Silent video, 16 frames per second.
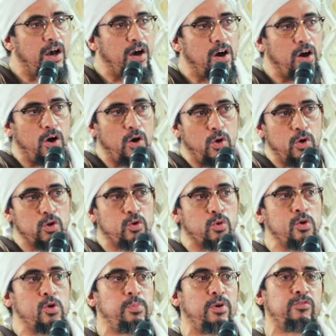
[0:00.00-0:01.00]
a whole
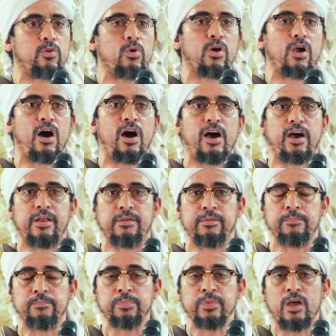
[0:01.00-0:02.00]
group of
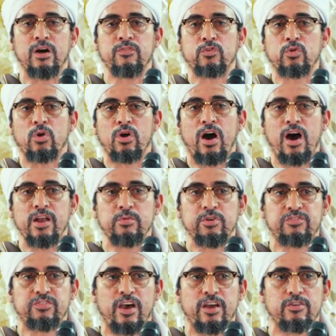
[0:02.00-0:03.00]
Quran
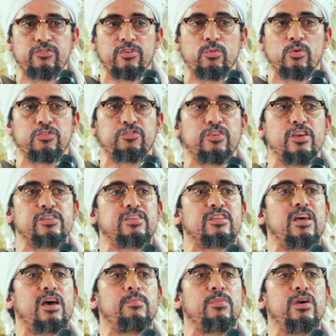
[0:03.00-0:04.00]
reciters that were sent to
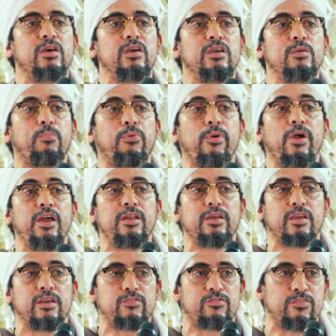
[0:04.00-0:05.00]
them. He prayed
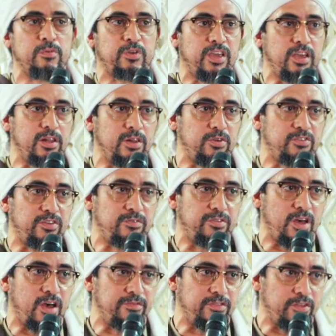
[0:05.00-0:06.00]
against the killers of
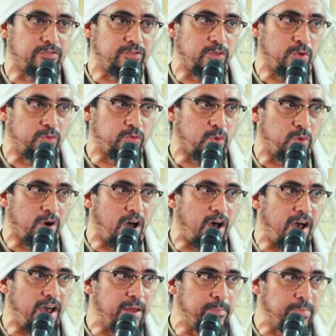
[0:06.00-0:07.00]
those
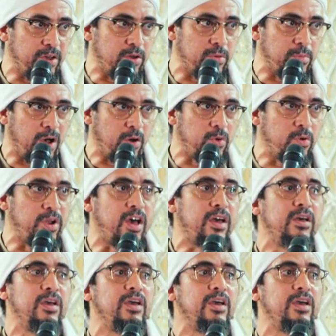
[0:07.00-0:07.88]
Qura' at Bi'r Ma'una.